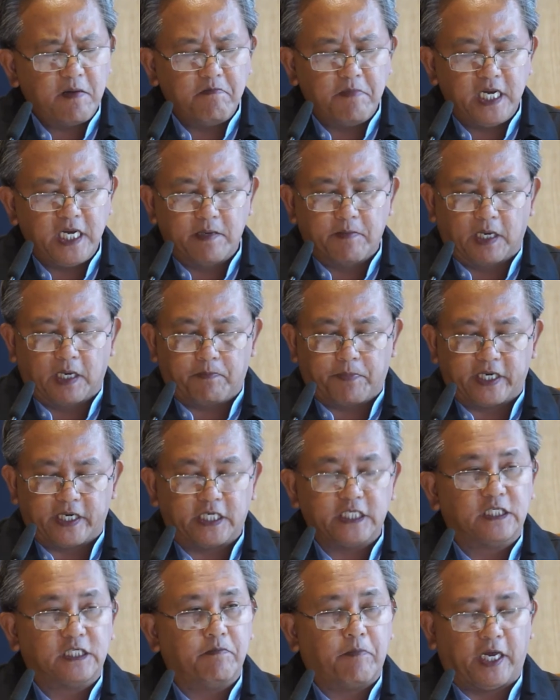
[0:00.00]
minimal
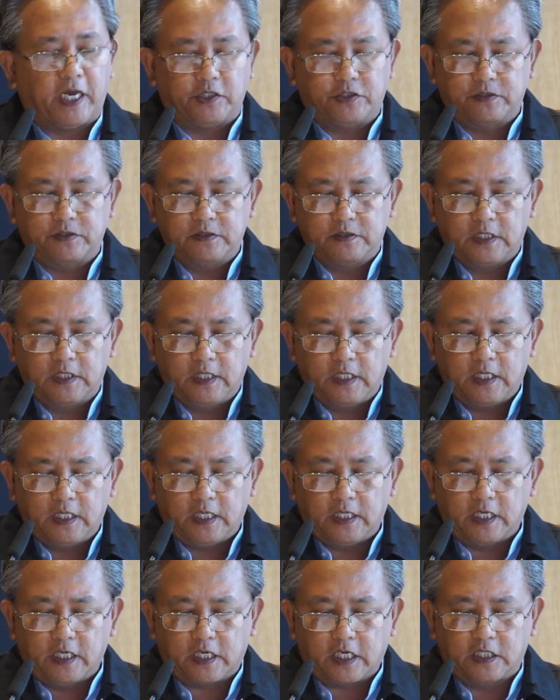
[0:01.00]
participation
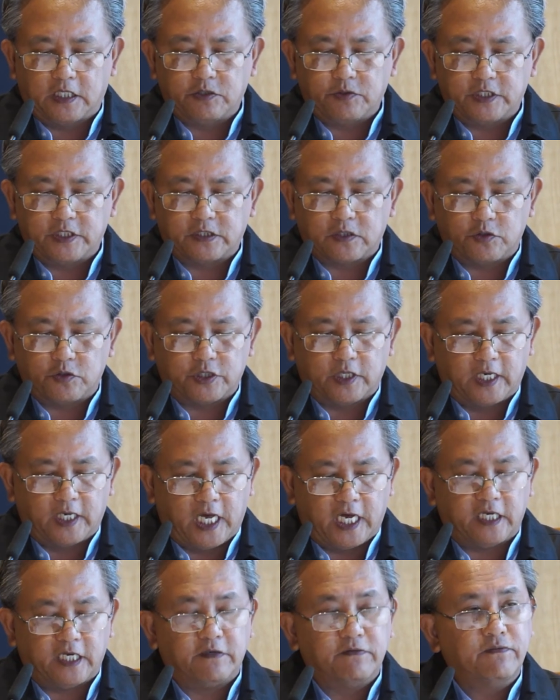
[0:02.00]
in the country's social
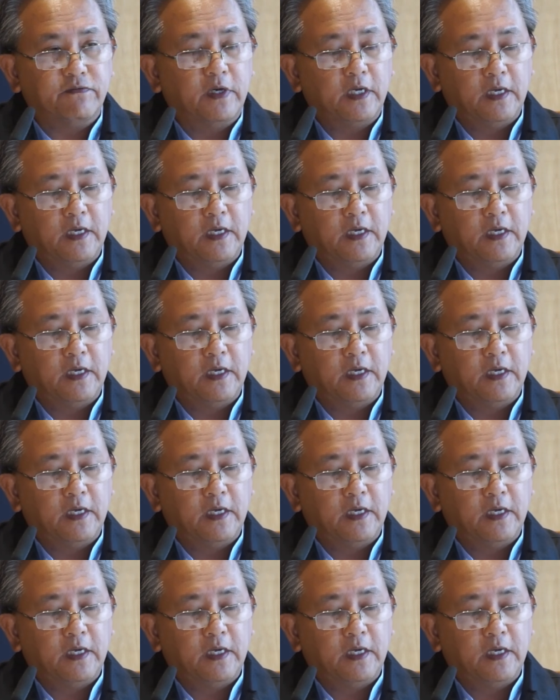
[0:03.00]
life